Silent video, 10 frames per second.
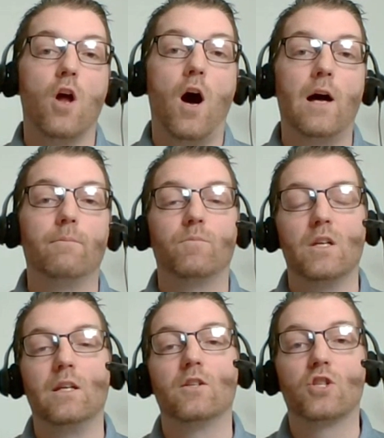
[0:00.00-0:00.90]
you're not,
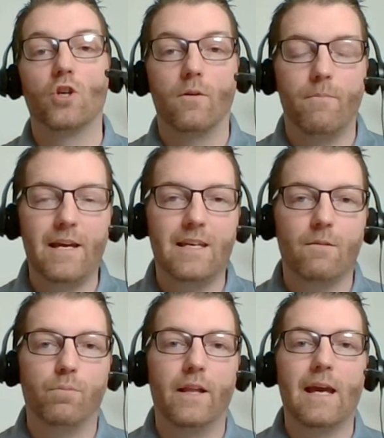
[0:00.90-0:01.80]
you need to start
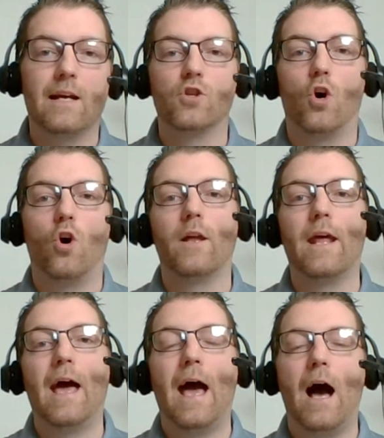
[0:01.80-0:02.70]
making plans on
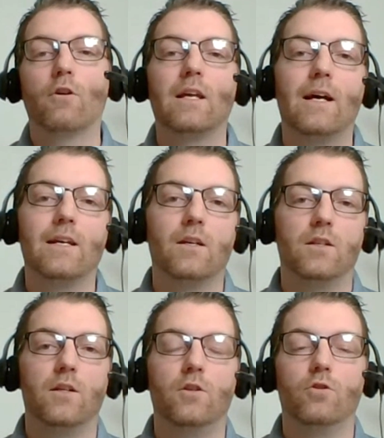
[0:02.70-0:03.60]
how can I
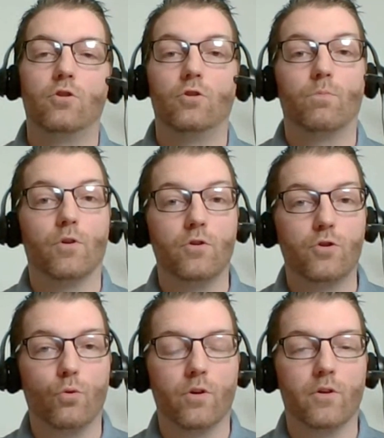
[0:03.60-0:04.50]
continue to
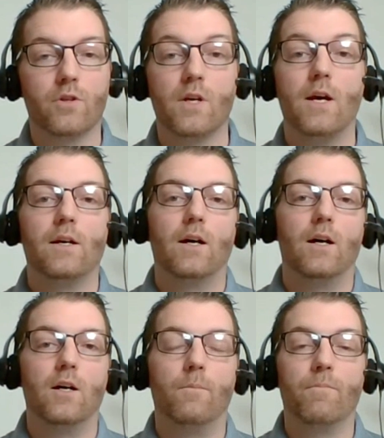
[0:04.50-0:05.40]
produce orders
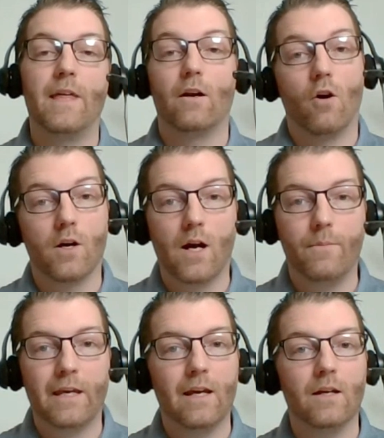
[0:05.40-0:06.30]
um, that are
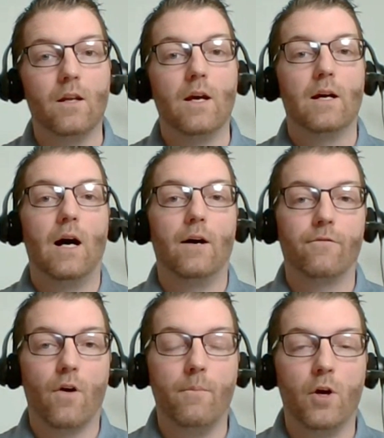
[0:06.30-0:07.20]
coming in uh,
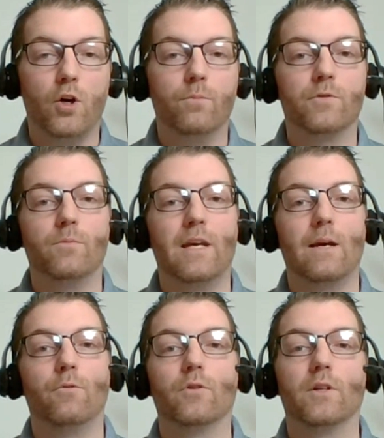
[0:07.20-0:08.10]
from home to be
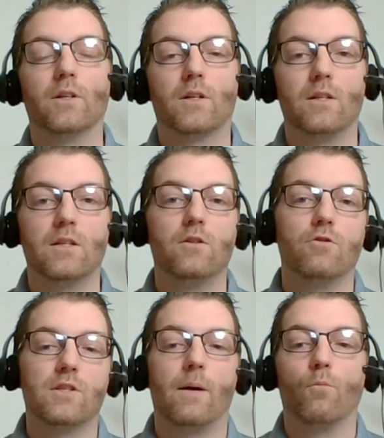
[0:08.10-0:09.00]
able to continue
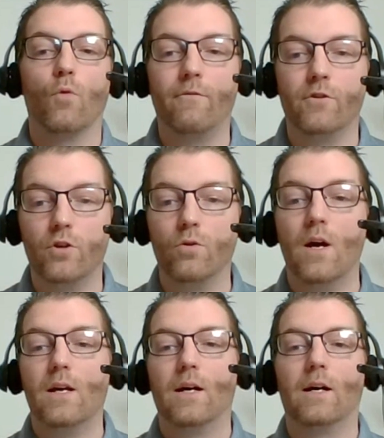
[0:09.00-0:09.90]
some revenue
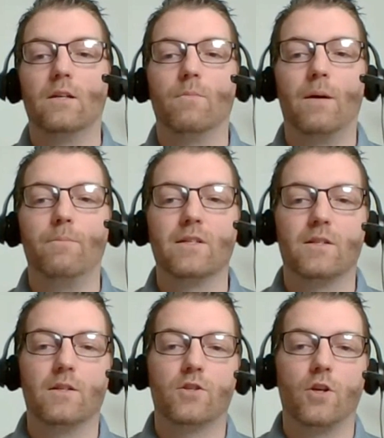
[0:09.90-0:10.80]
uh, in my
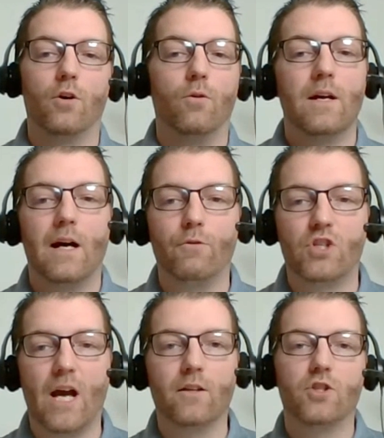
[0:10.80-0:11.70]
business. So I would
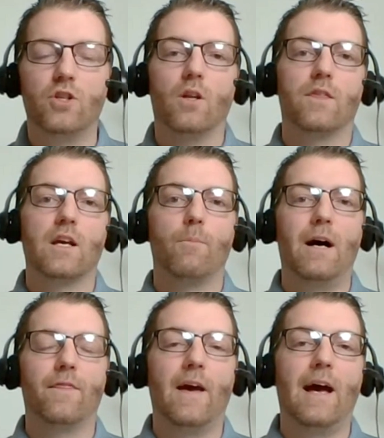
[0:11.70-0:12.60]
challenge you to think
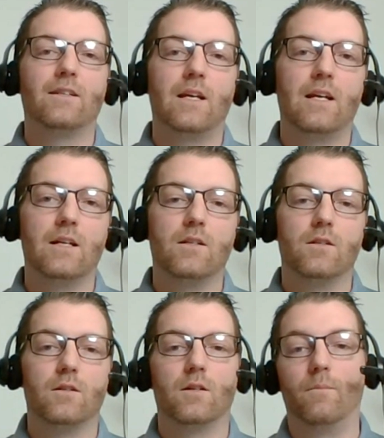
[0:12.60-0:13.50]
about that.
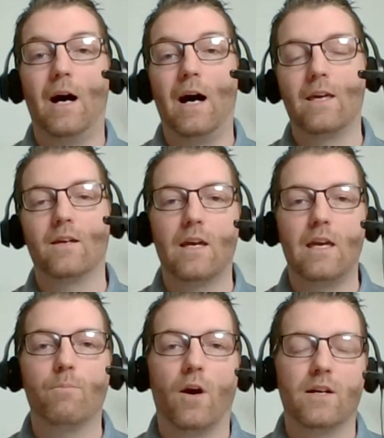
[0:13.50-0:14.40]
And um, I think a
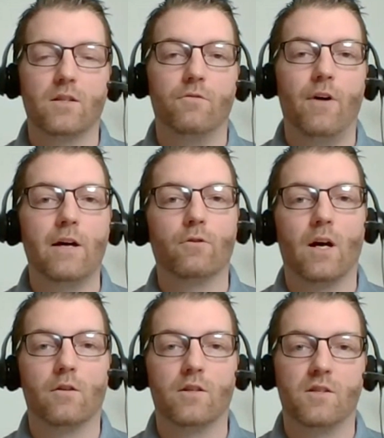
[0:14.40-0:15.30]
heat press and a vinyl
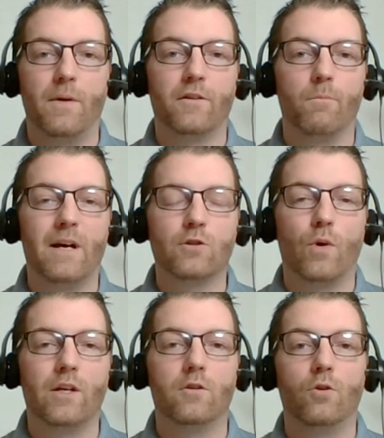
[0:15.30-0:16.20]
cutter is about the best
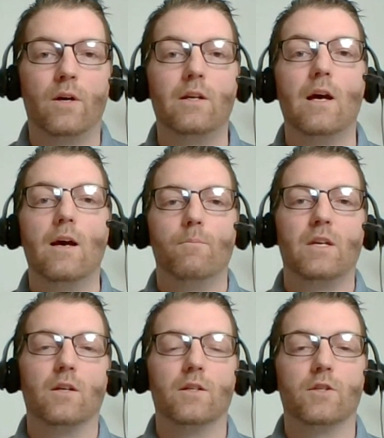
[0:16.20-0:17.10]
way to do it,
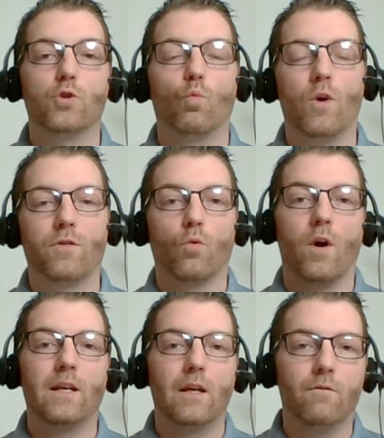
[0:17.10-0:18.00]
because with the
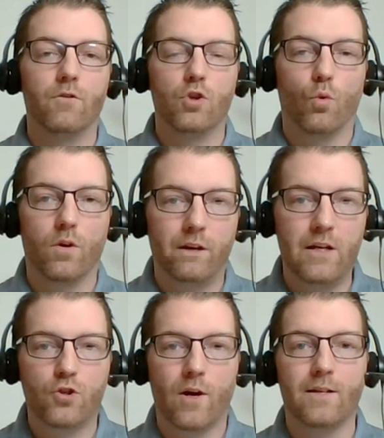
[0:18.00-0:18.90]
right inventory of
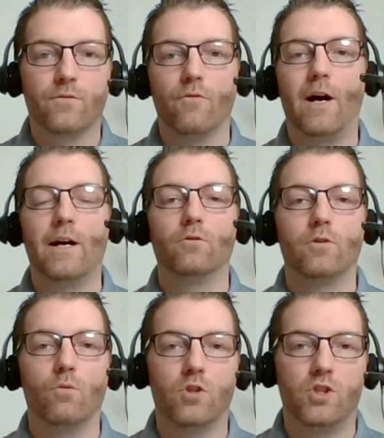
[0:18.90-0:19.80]
heat transfer vinyl,
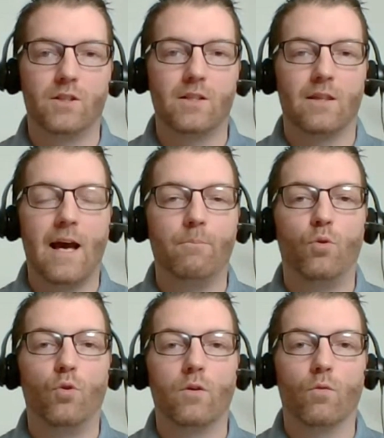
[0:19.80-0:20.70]
you are just at that
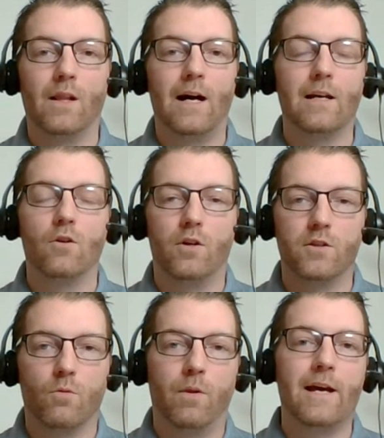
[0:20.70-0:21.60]
point reliant
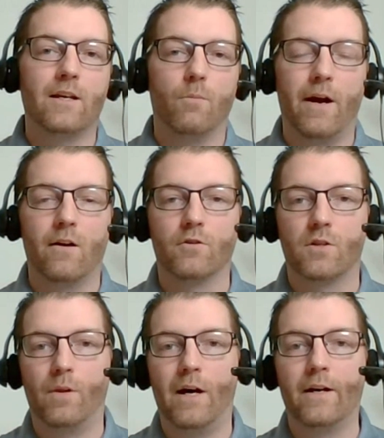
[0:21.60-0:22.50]
on your blank apparel
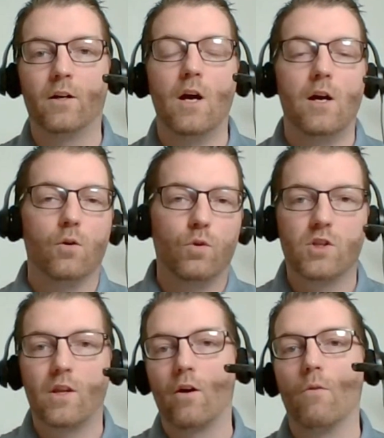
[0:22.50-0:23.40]
supplier,
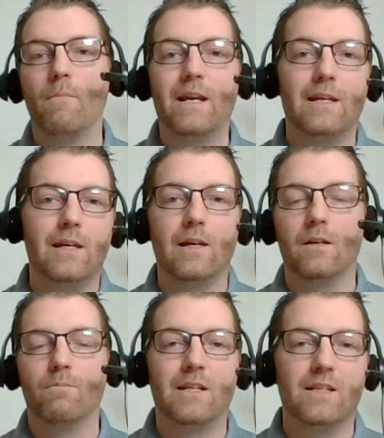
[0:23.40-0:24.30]
which there are many
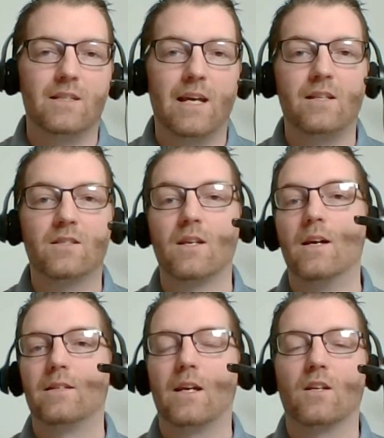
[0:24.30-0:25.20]
in many states.
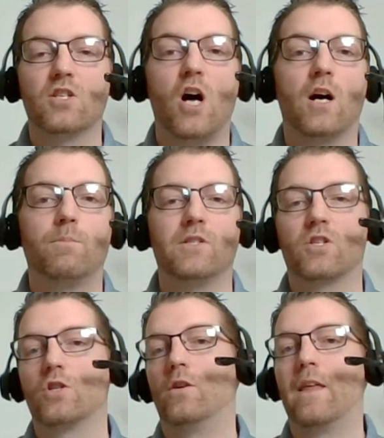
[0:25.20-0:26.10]
Take a stock
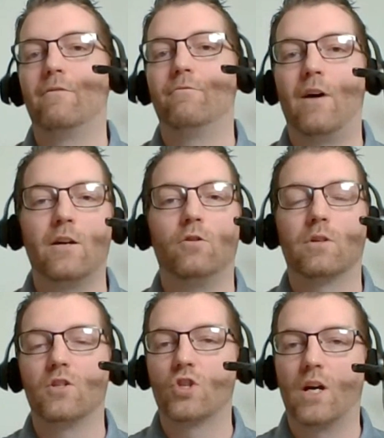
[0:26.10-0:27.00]
position on that
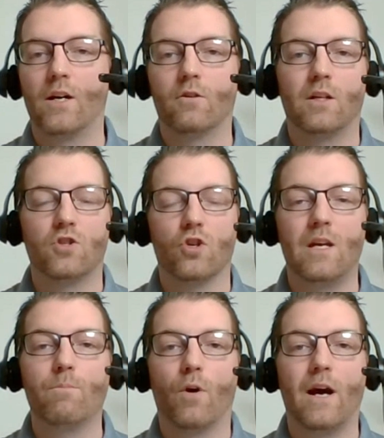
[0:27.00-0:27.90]
vinyl, get your cutter, get your
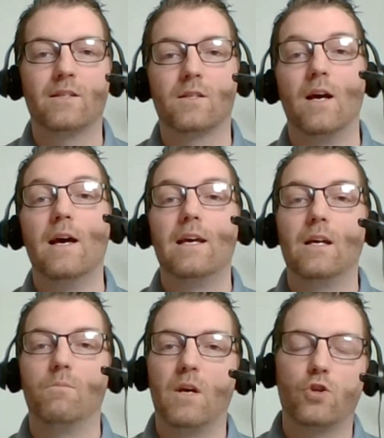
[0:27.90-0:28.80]
heat press,
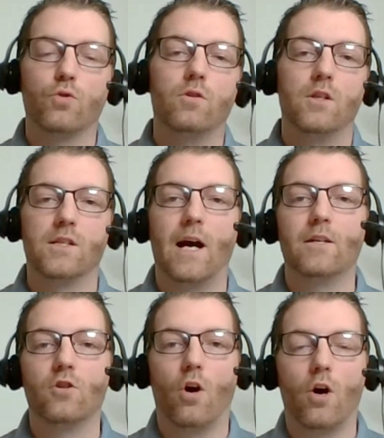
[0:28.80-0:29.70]
and make sure you
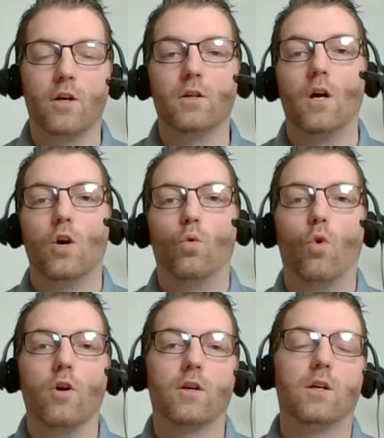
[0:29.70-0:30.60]
design your art
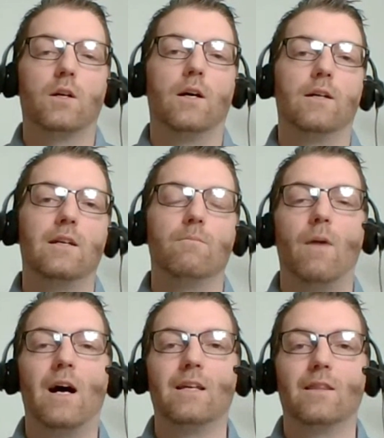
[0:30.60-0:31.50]
work uh, in
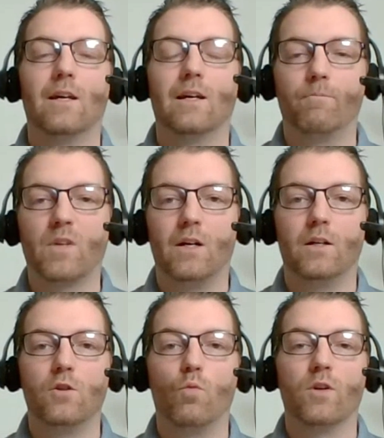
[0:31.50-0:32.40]
mind that
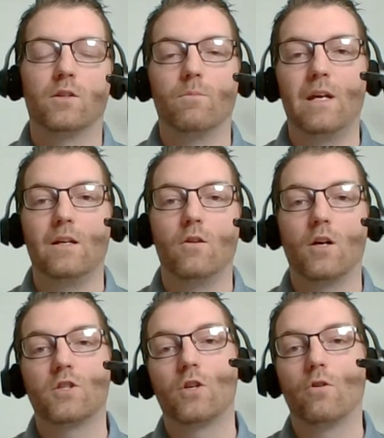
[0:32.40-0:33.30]
uh, you want it to be
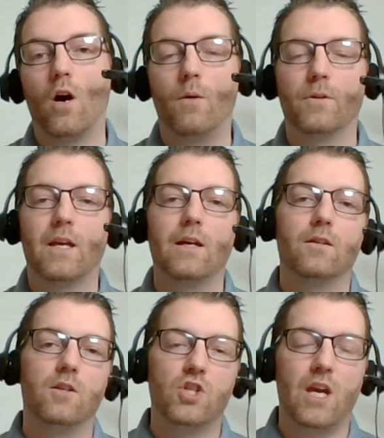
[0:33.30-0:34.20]
not so
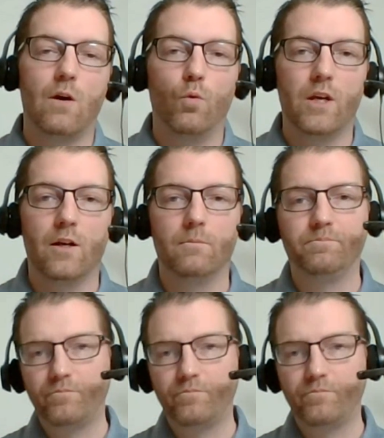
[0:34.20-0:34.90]
complicated that you can't weed it.